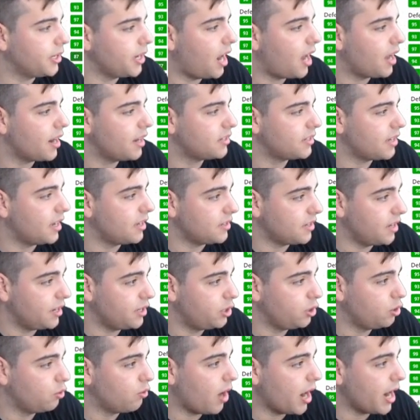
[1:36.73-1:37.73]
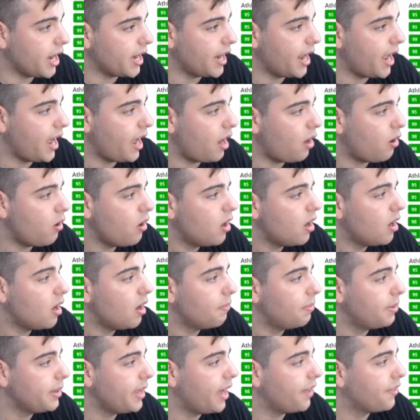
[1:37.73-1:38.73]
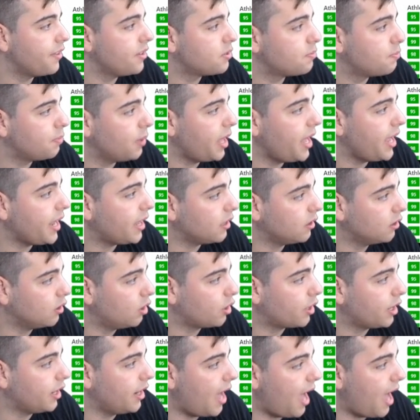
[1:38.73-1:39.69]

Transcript: Giannis as I do right now, but yeah, this Blake looking